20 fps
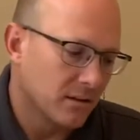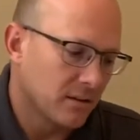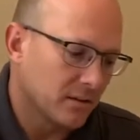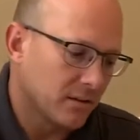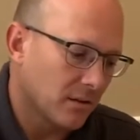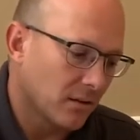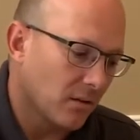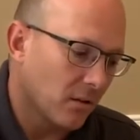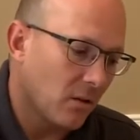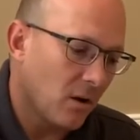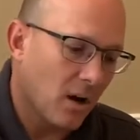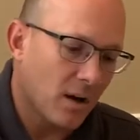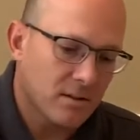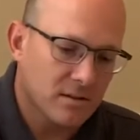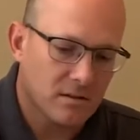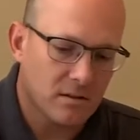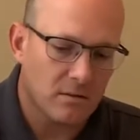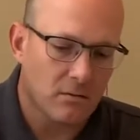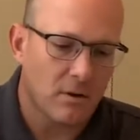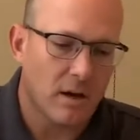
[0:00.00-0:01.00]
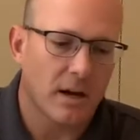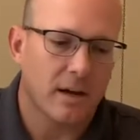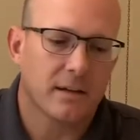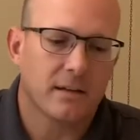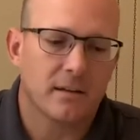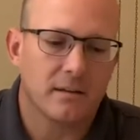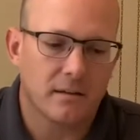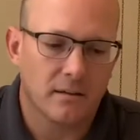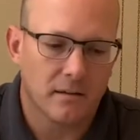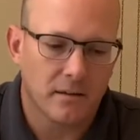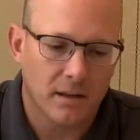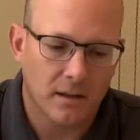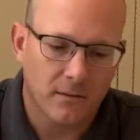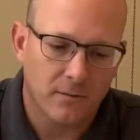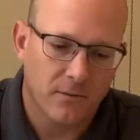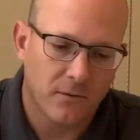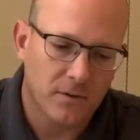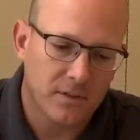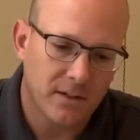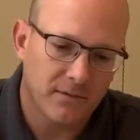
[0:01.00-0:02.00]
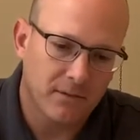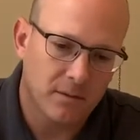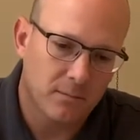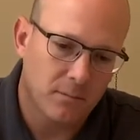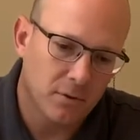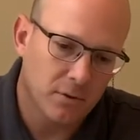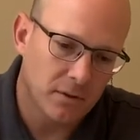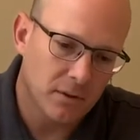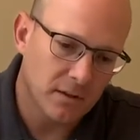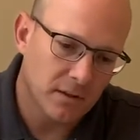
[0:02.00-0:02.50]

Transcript: To launch the rocket, they first have to put